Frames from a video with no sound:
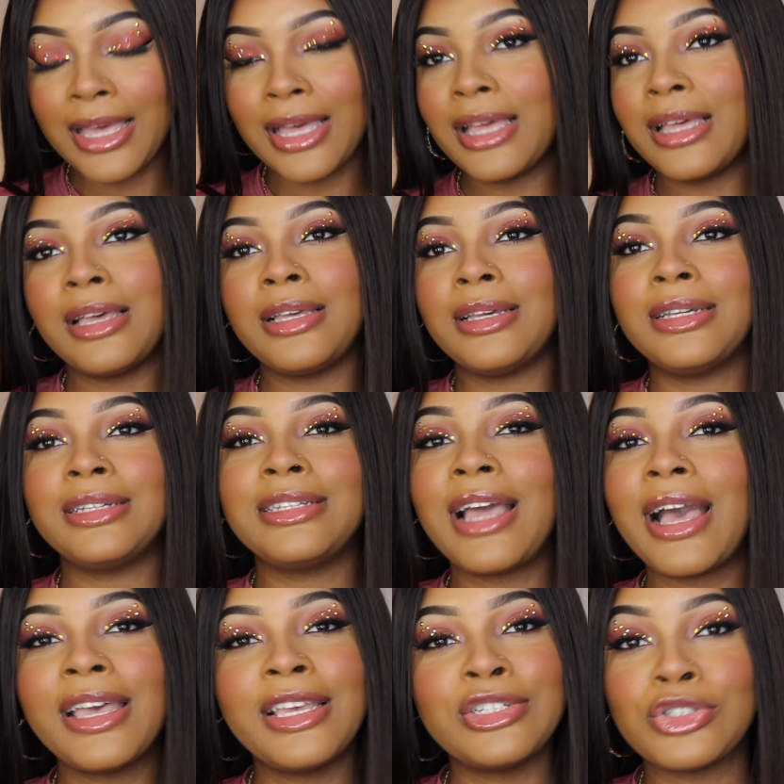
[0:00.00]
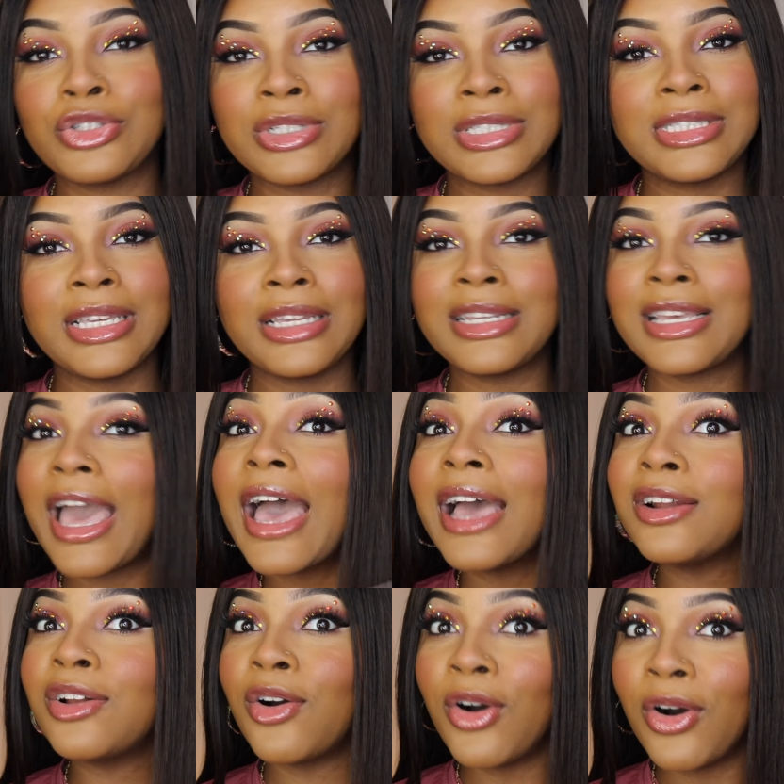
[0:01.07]
not interested
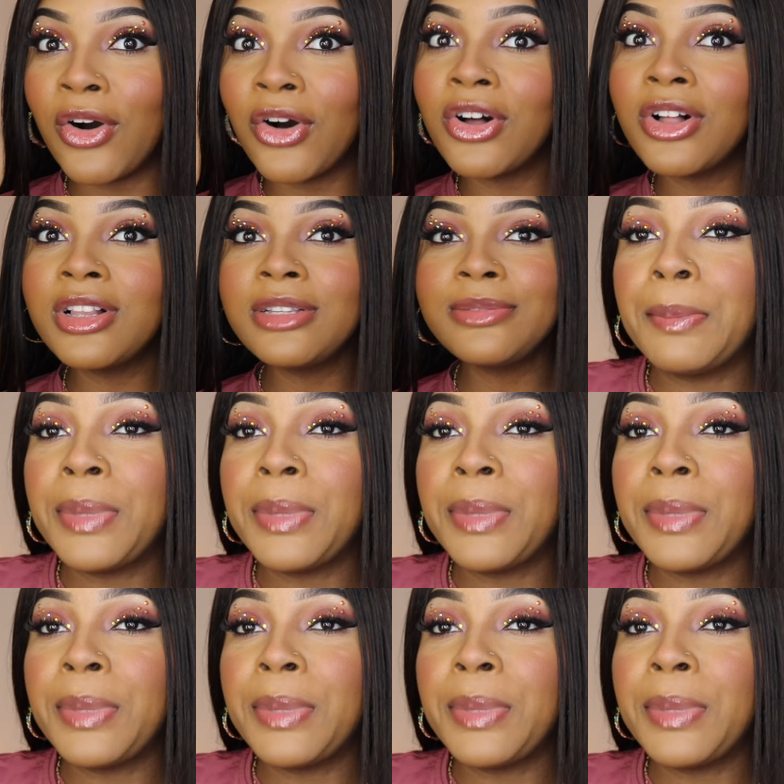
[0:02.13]
at all.